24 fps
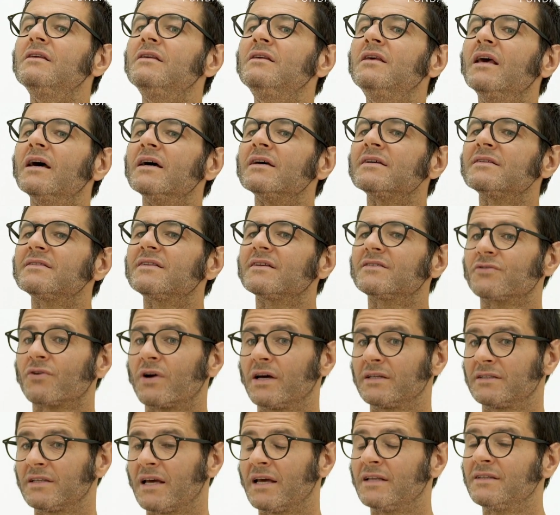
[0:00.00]
Yes, that's
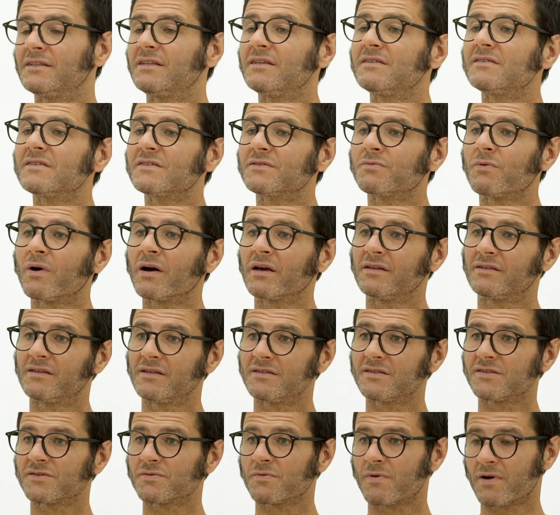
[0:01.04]
right, and this is
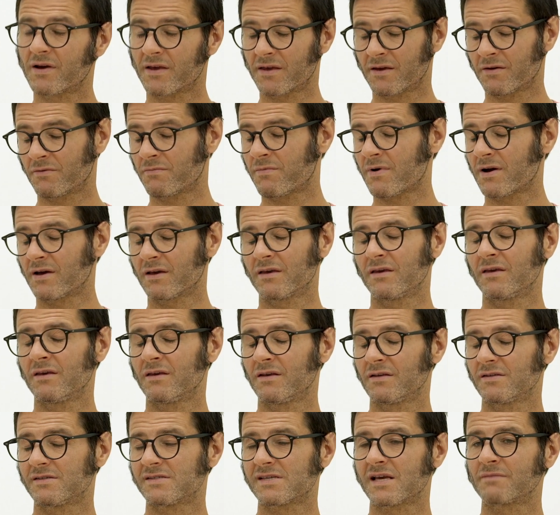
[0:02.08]

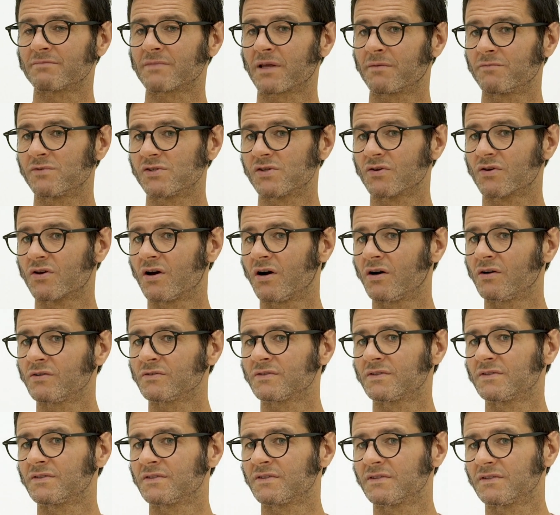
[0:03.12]
why sometimes you
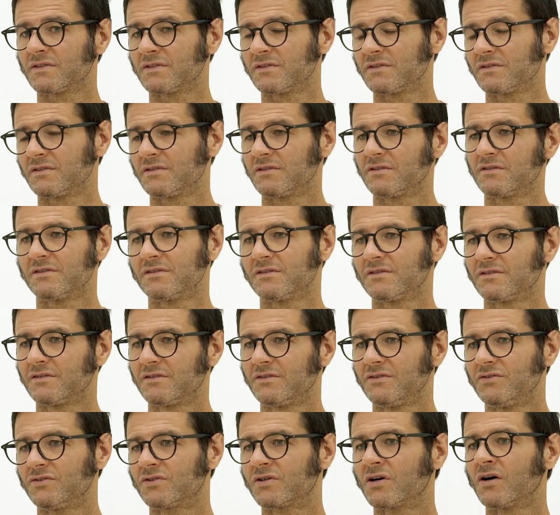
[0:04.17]
can't
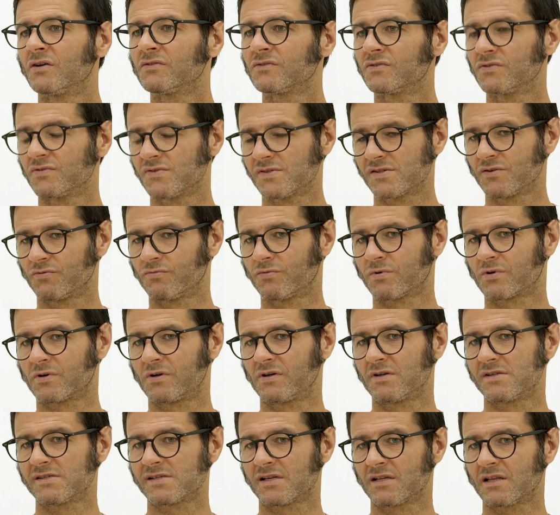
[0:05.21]
use the
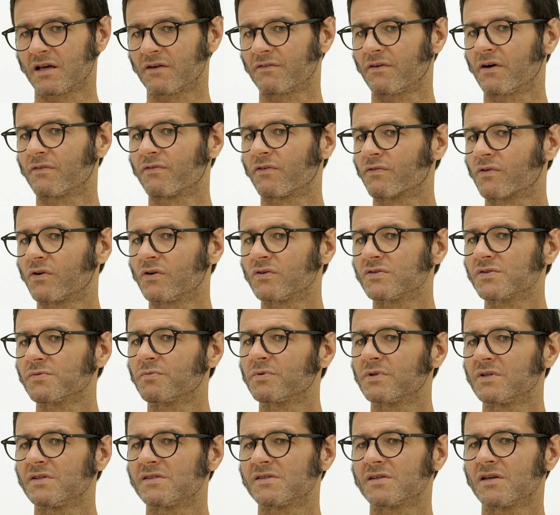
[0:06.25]
words. And of course,
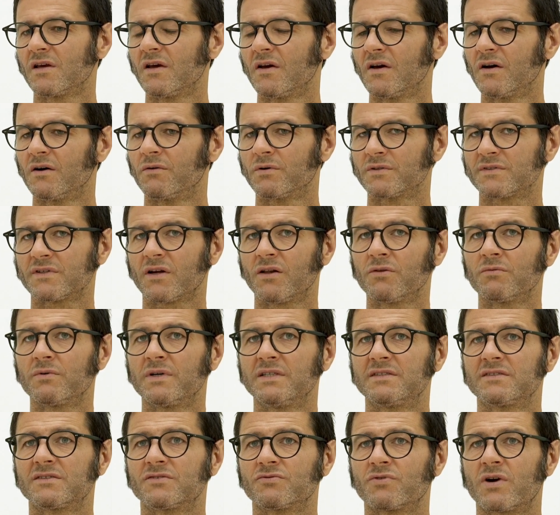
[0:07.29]
what
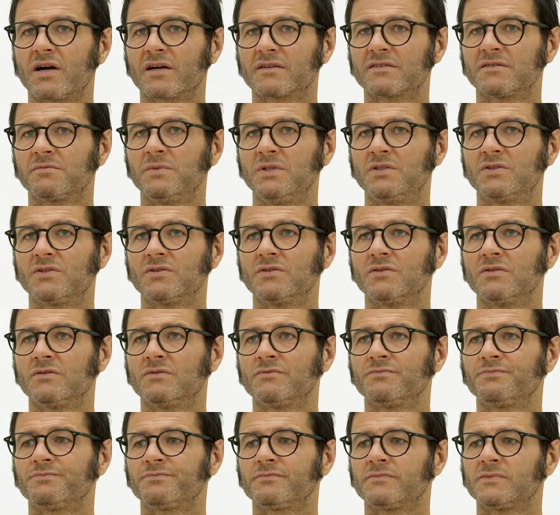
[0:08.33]
always strikes me
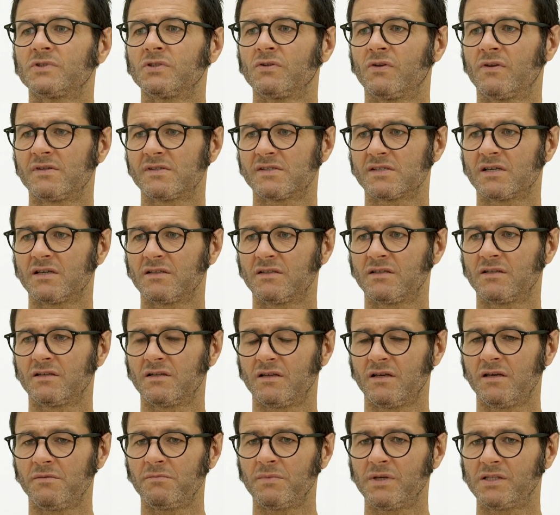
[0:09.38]
to certain
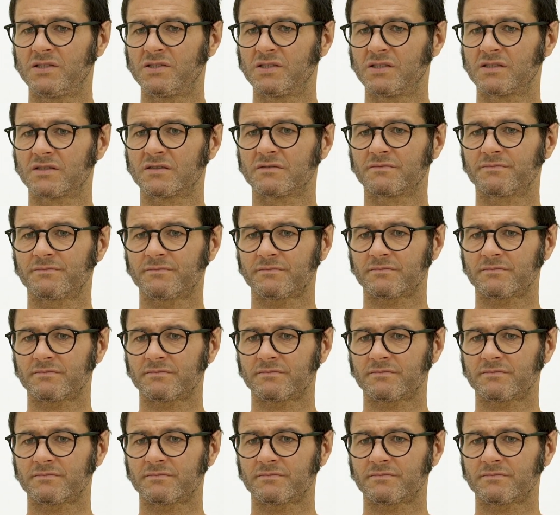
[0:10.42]
images.